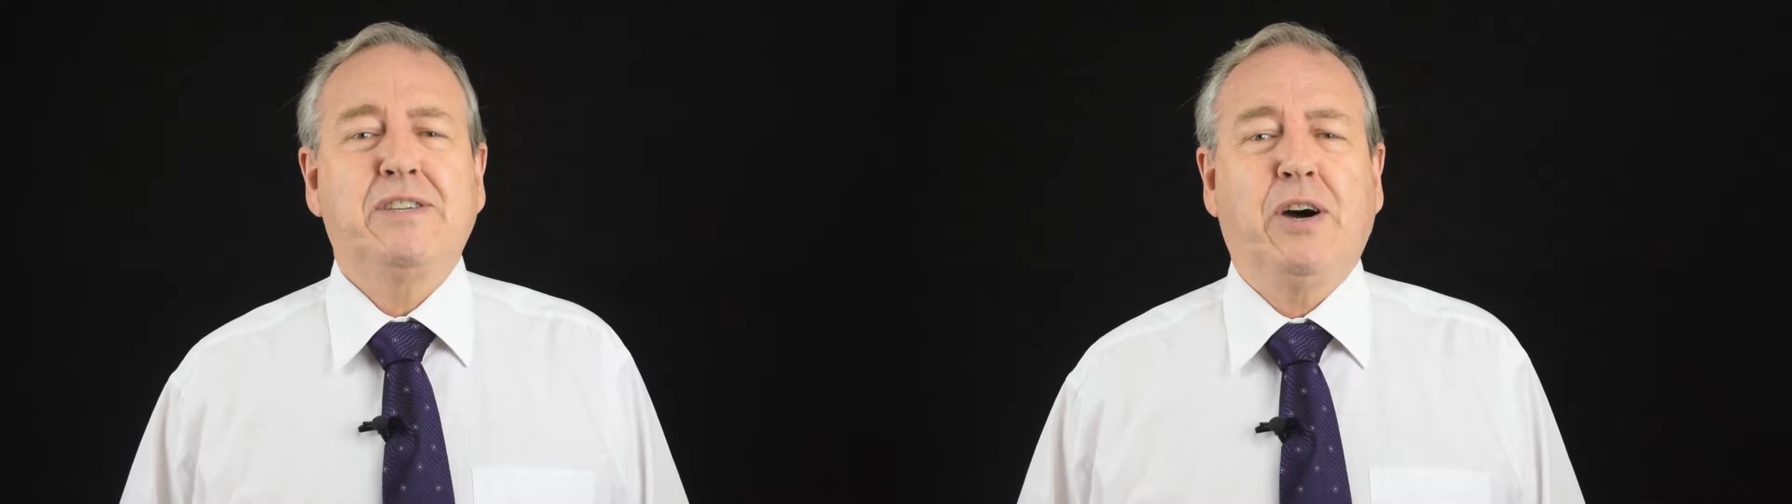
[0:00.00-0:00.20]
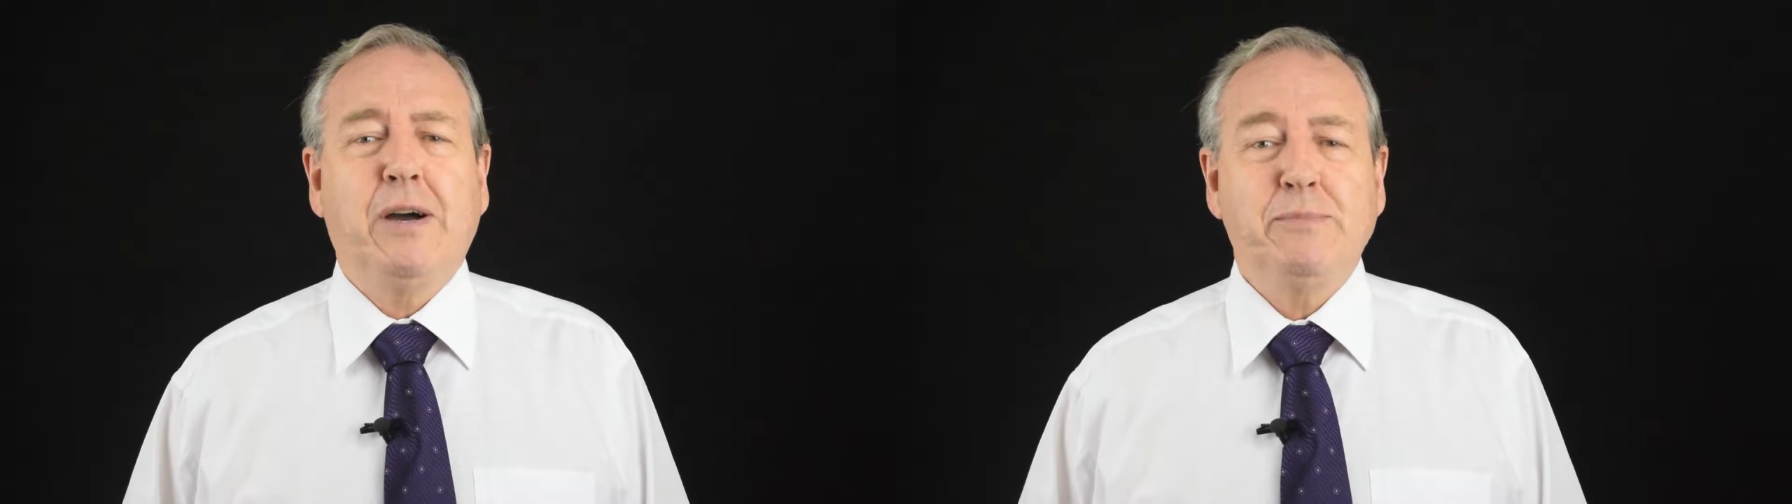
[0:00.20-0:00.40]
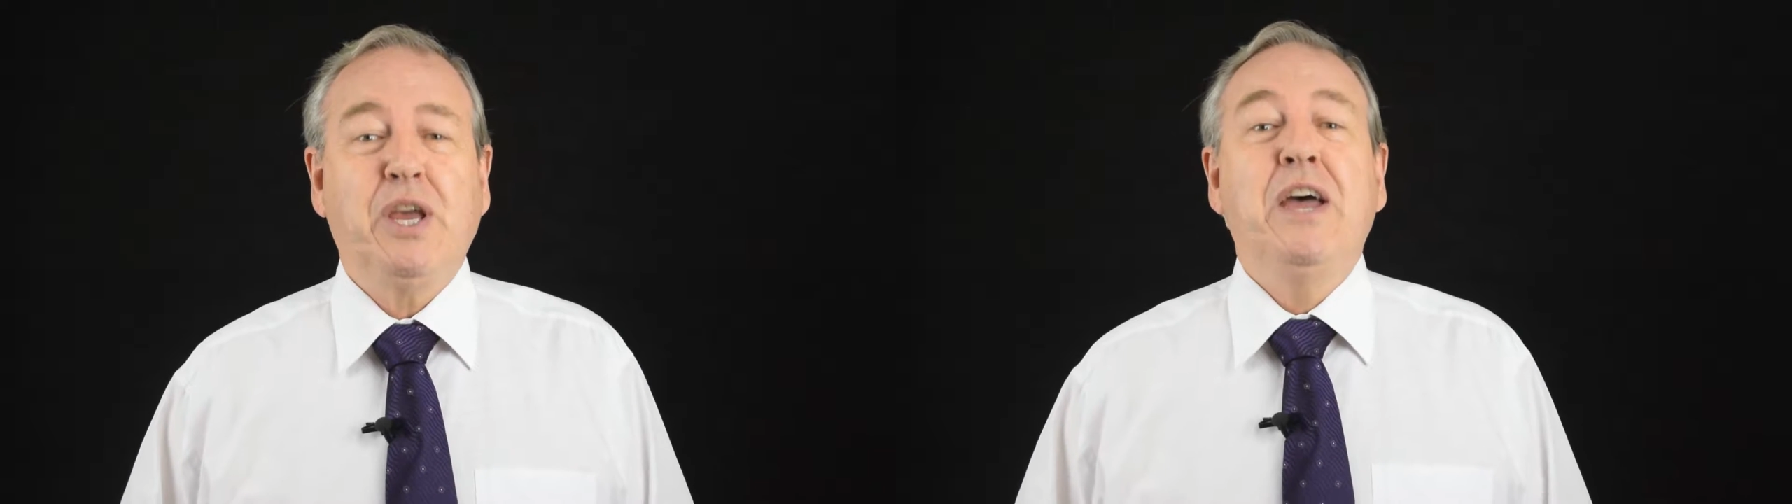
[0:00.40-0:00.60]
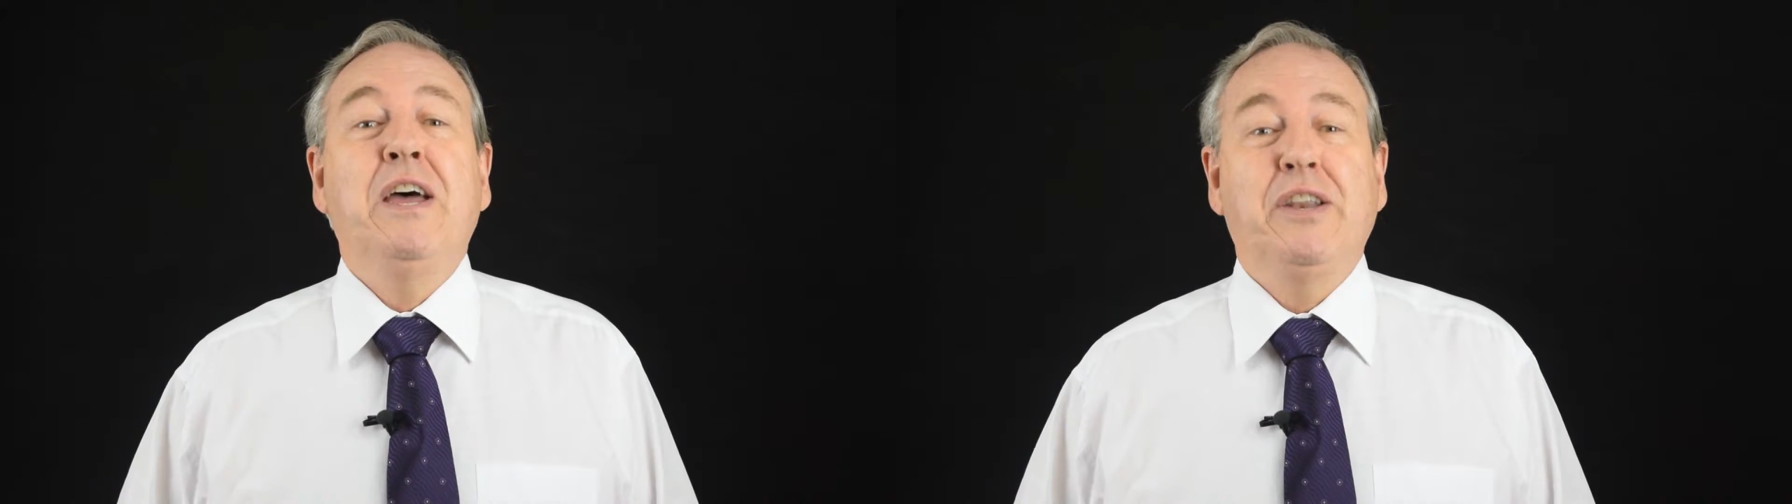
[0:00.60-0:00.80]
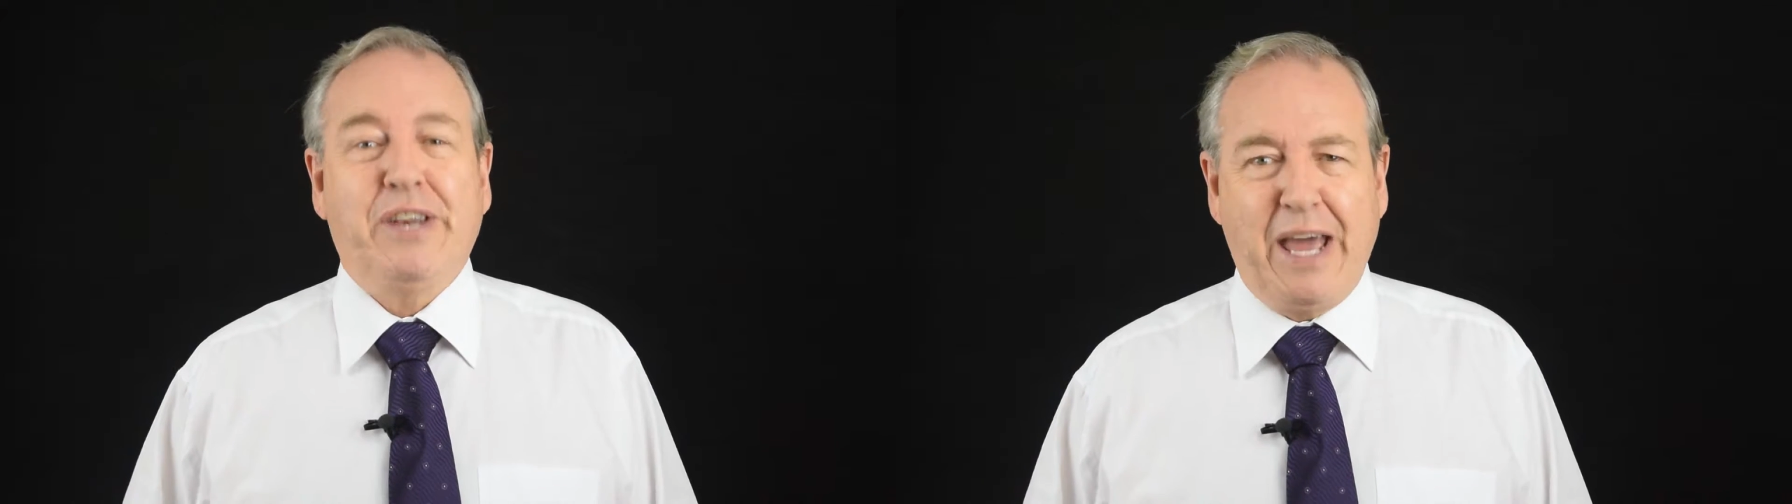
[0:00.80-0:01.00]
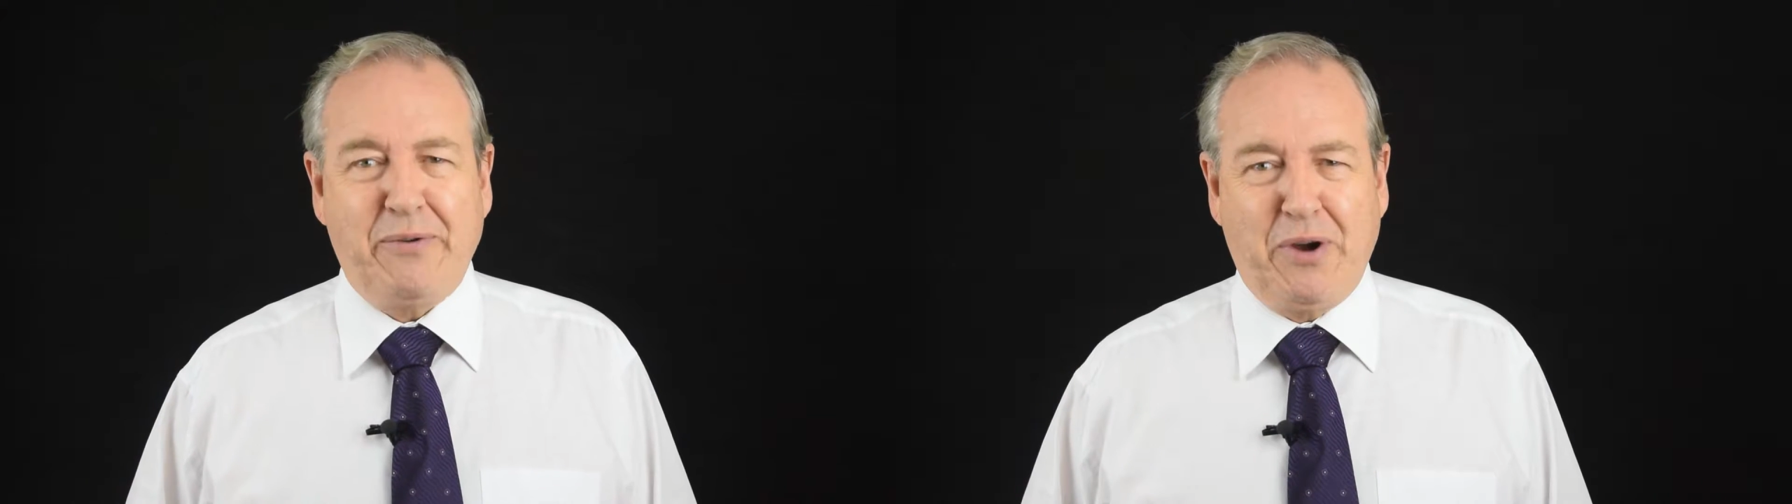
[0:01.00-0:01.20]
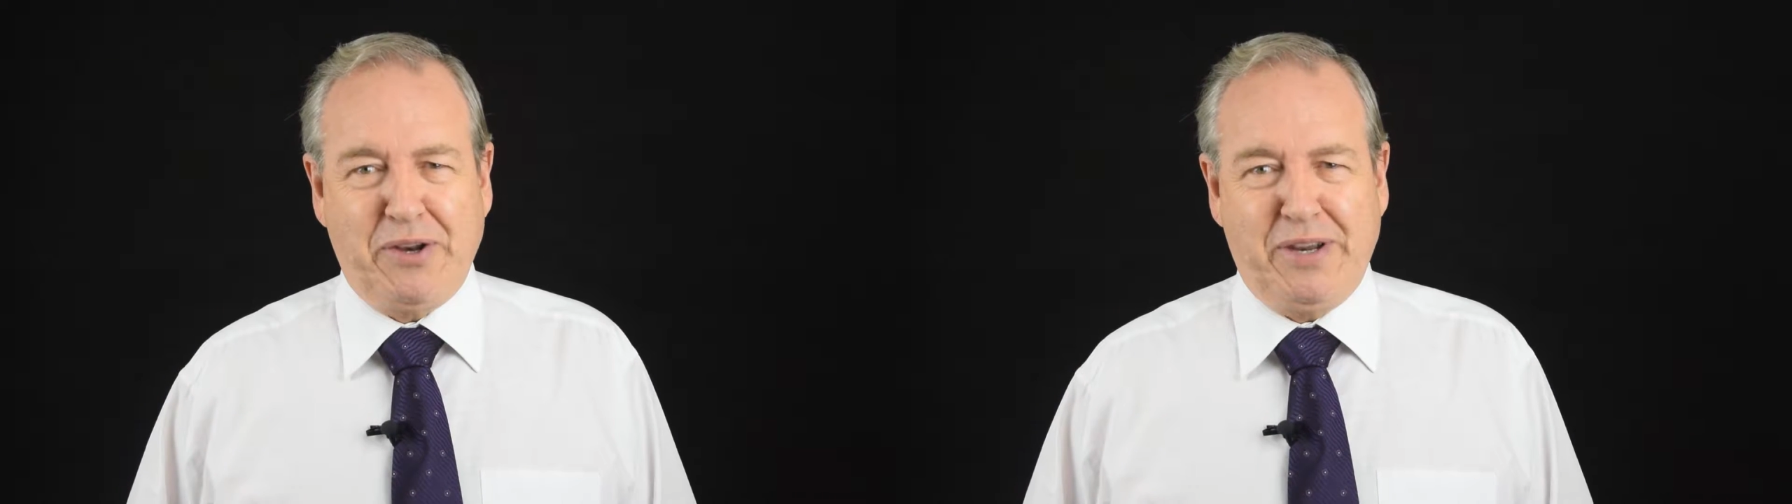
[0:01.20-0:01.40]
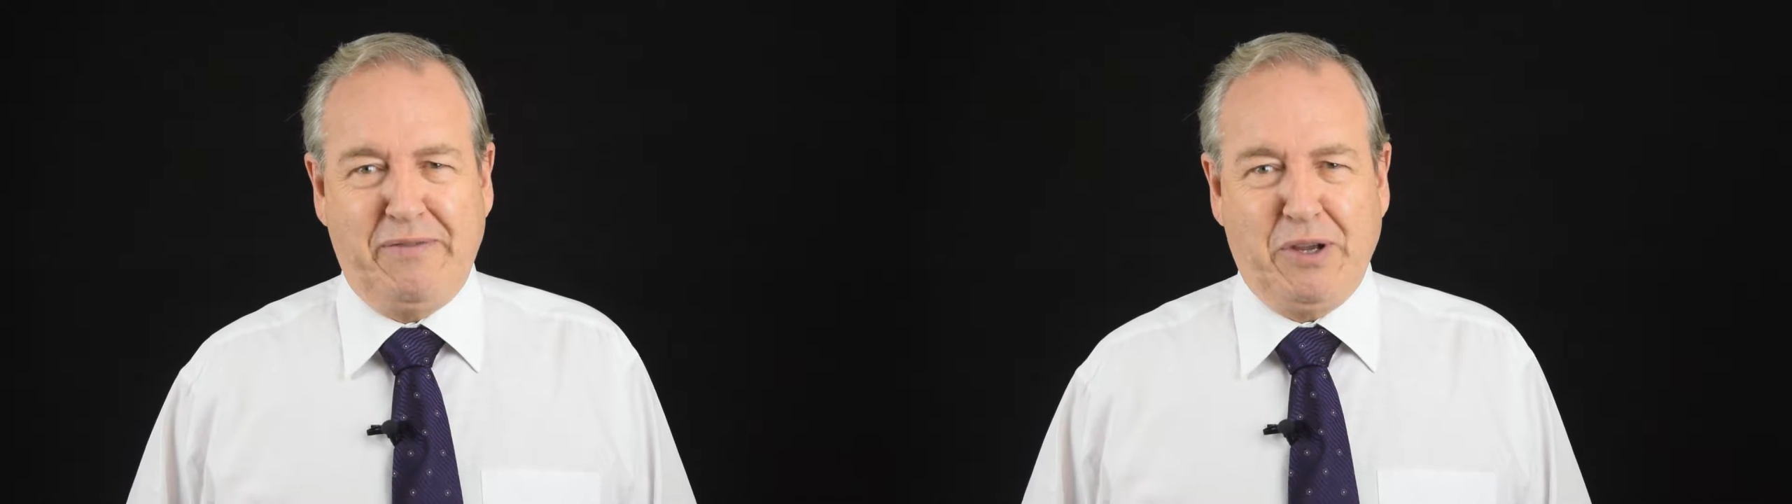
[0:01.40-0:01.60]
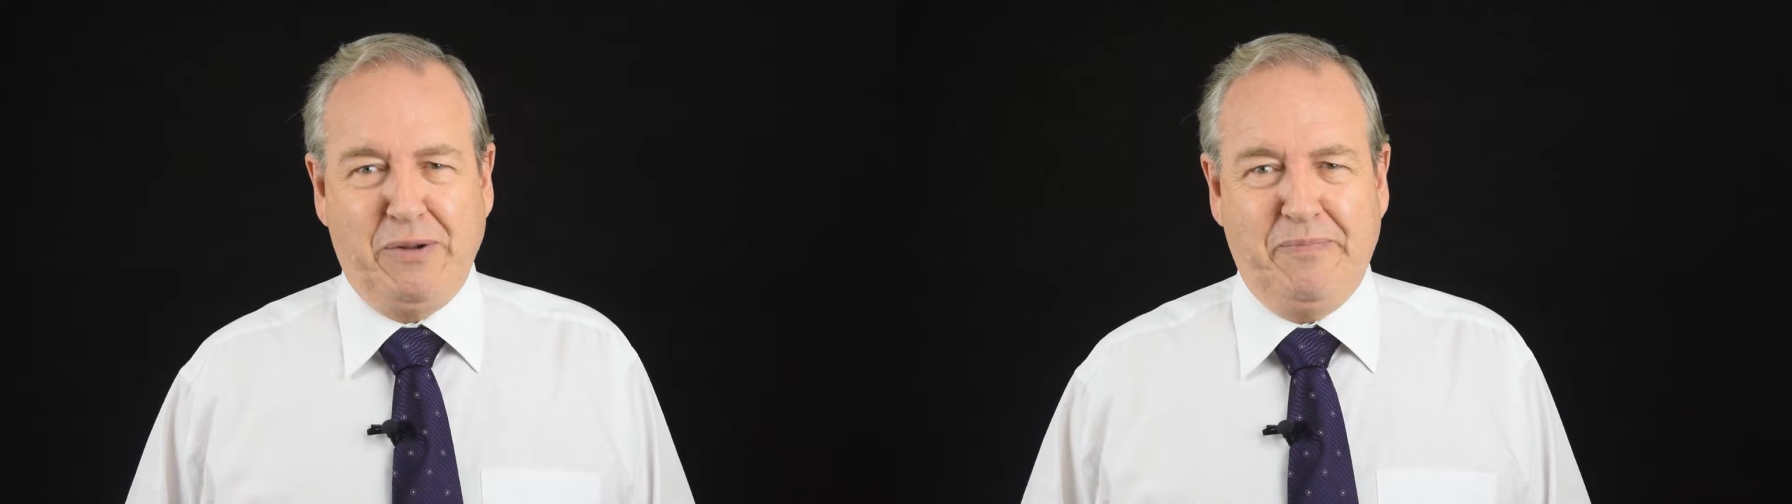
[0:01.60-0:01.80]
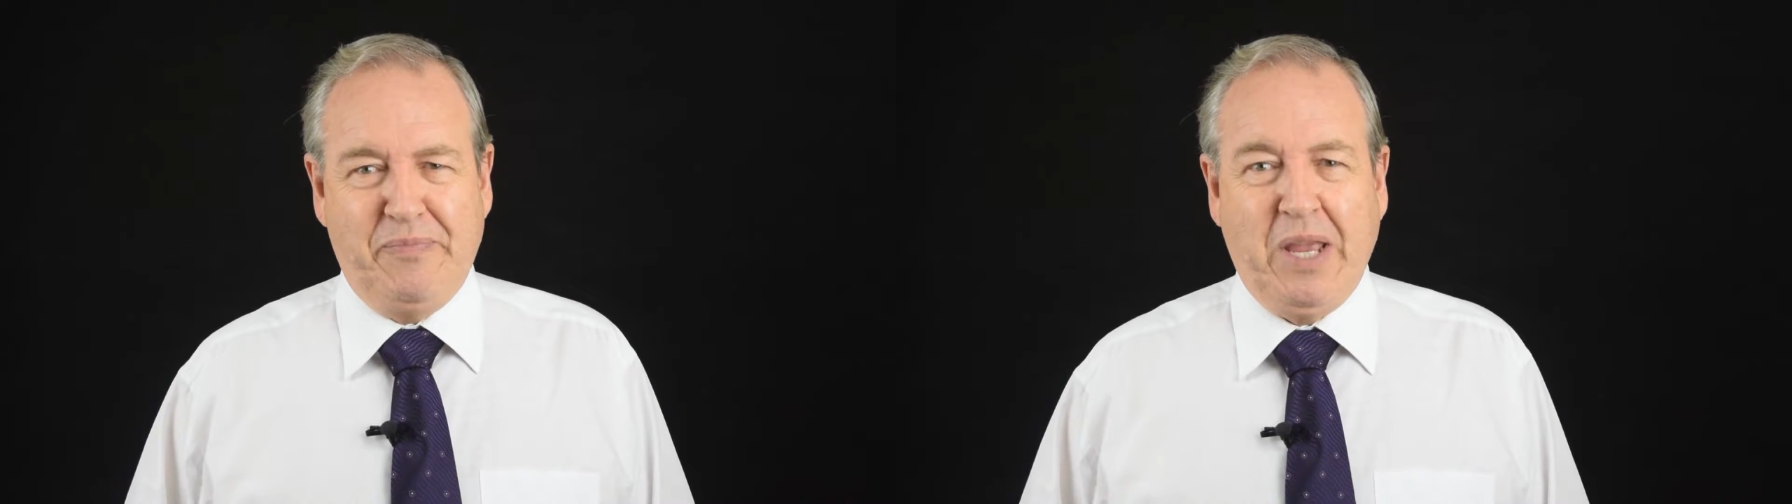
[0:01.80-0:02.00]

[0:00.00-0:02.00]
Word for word: times downright difficult.